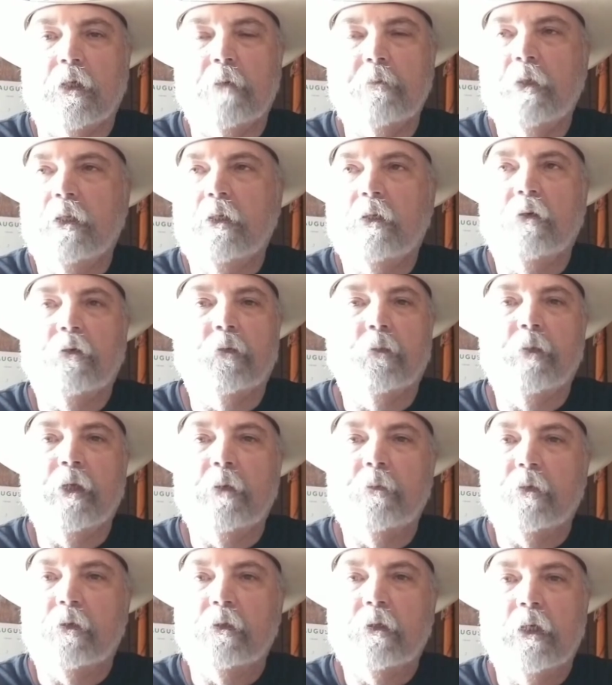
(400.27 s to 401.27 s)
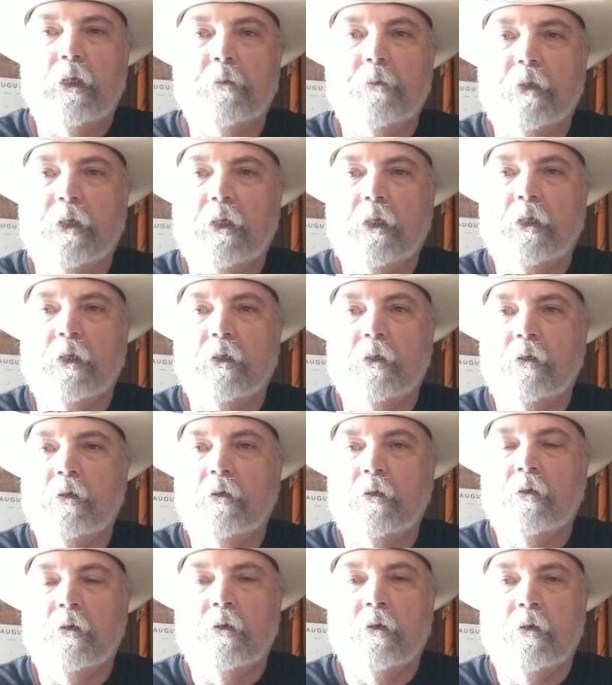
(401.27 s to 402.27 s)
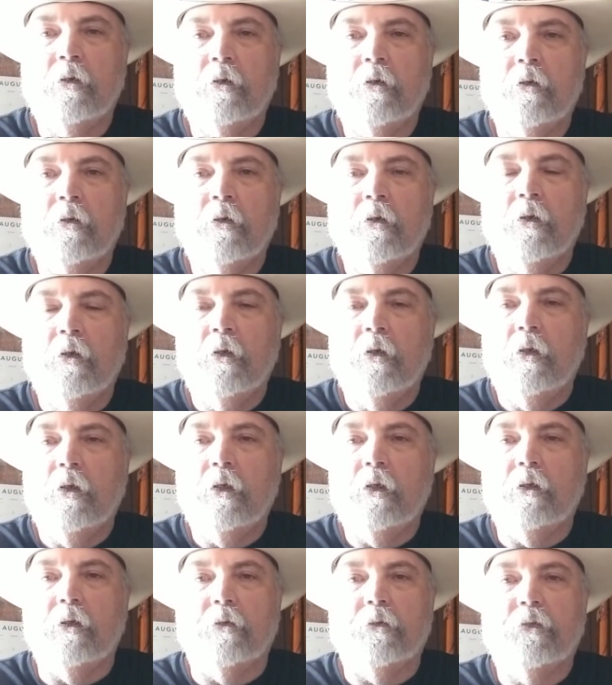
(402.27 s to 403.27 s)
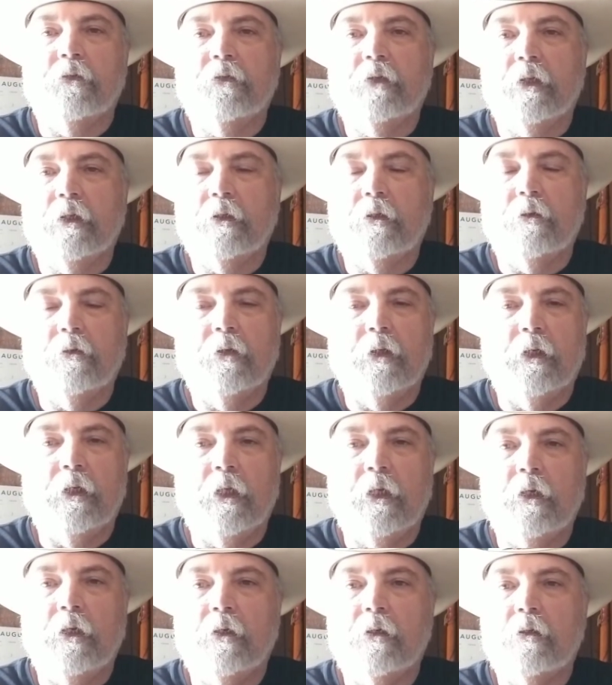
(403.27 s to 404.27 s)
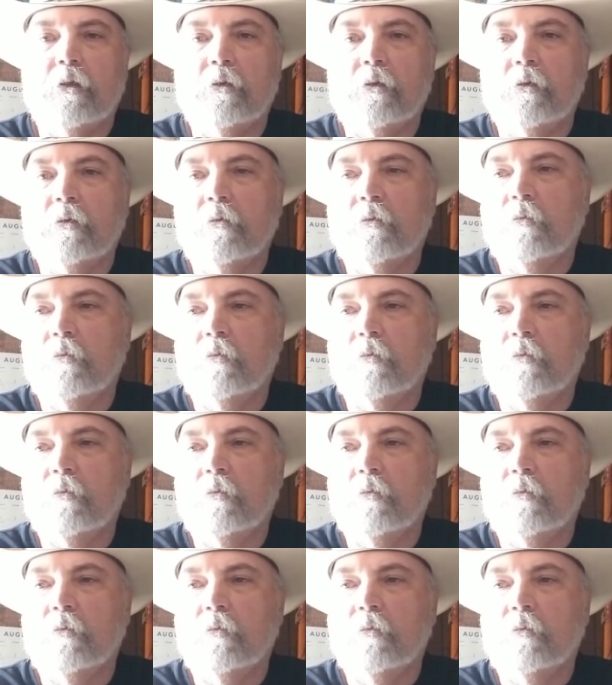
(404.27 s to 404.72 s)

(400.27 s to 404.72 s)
I mean, there's people coming in, you know, sicker than hell,